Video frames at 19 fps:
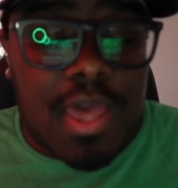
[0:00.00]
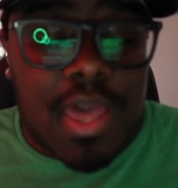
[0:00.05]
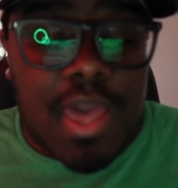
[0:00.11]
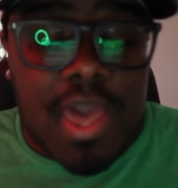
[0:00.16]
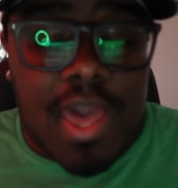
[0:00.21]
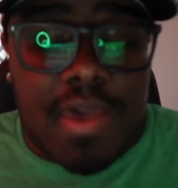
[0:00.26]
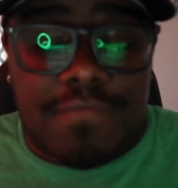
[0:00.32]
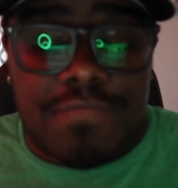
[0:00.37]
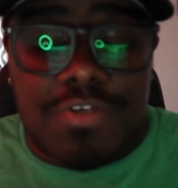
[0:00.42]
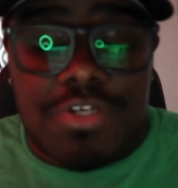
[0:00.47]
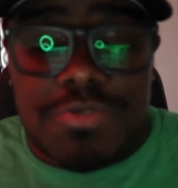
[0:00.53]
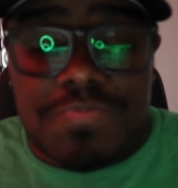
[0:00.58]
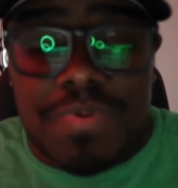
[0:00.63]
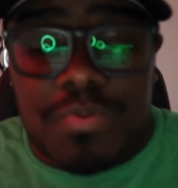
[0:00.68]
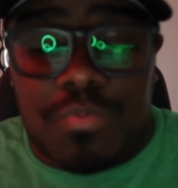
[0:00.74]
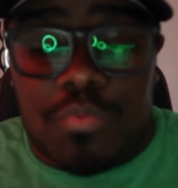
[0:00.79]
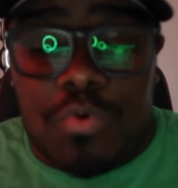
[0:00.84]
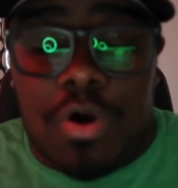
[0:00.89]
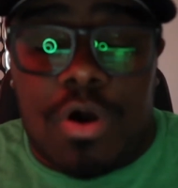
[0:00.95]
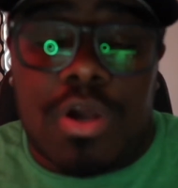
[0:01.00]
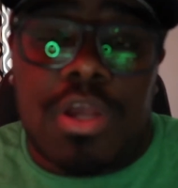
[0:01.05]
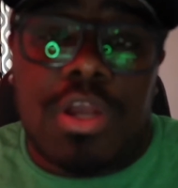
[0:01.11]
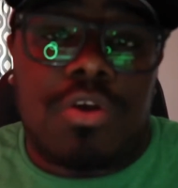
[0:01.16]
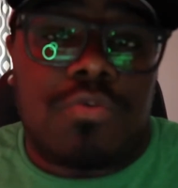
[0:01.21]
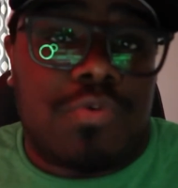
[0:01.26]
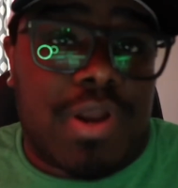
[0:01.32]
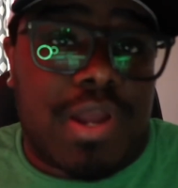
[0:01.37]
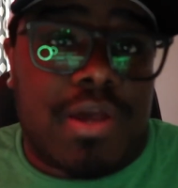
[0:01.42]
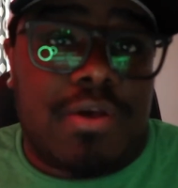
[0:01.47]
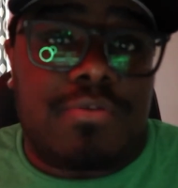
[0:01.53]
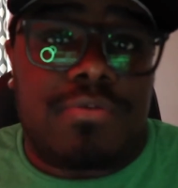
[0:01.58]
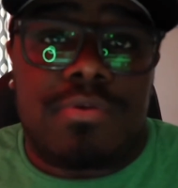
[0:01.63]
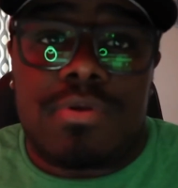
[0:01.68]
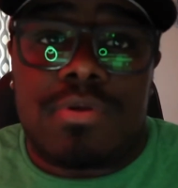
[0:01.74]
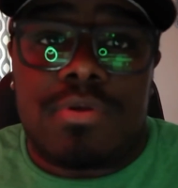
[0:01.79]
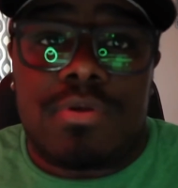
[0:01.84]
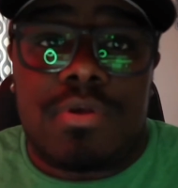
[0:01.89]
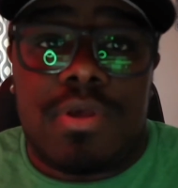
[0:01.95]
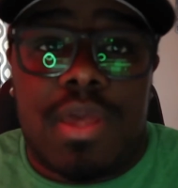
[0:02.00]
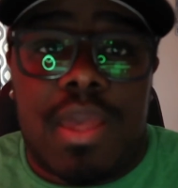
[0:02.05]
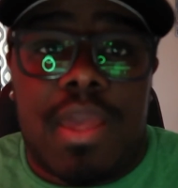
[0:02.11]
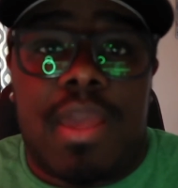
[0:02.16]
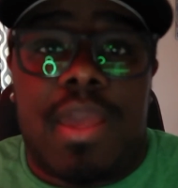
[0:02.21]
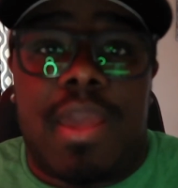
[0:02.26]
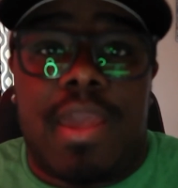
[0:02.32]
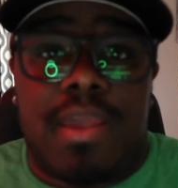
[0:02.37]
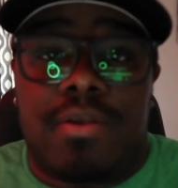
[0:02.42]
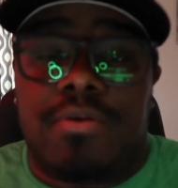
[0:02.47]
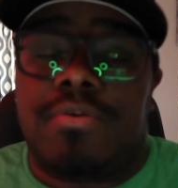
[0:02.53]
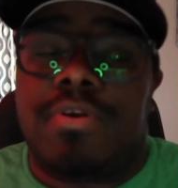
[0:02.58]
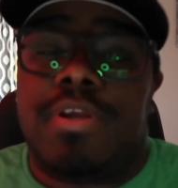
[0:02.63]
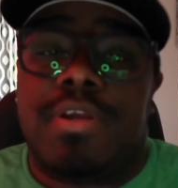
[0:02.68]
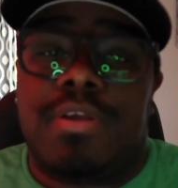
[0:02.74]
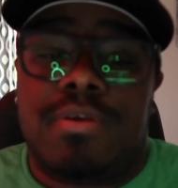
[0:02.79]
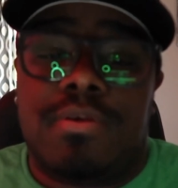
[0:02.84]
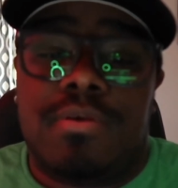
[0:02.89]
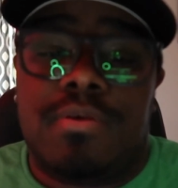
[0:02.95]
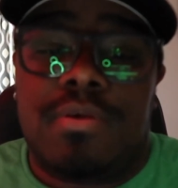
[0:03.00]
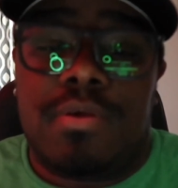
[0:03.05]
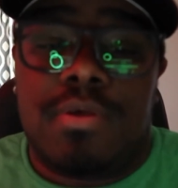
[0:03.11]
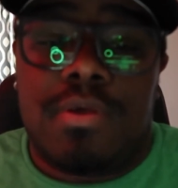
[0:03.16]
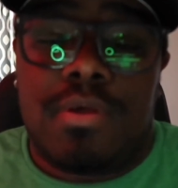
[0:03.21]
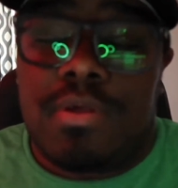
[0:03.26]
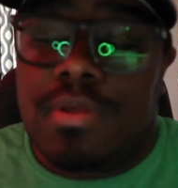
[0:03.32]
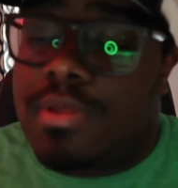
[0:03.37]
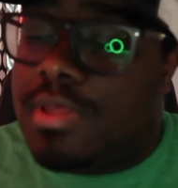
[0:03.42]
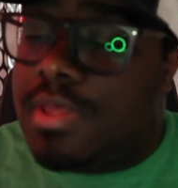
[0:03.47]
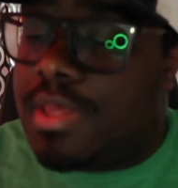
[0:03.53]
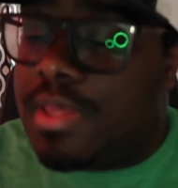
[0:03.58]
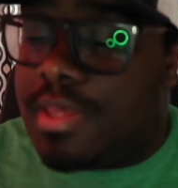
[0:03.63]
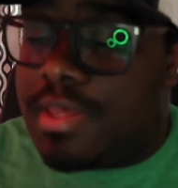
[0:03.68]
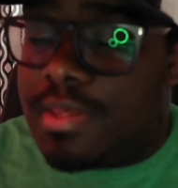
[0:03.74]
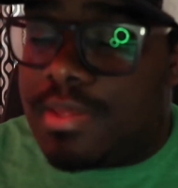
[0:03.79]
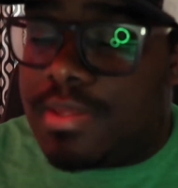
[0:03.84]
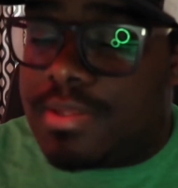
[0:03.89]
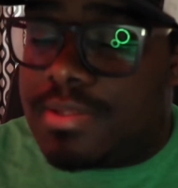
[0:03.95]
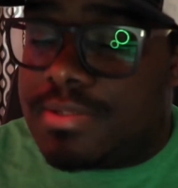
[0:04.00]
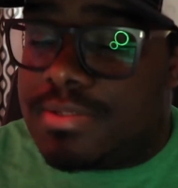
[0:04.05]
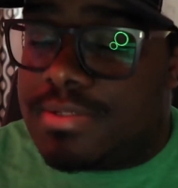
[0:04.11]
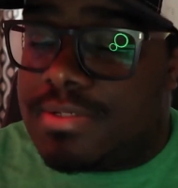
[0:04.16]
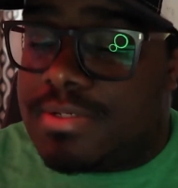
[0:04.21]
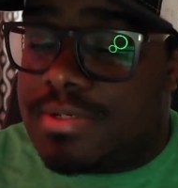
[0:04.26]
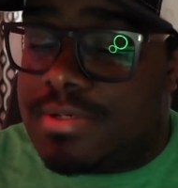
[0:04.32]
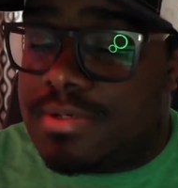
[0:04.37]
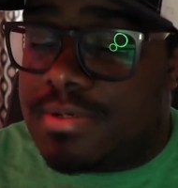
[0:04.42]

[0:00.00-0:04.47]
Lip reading: have just been walking around angry, and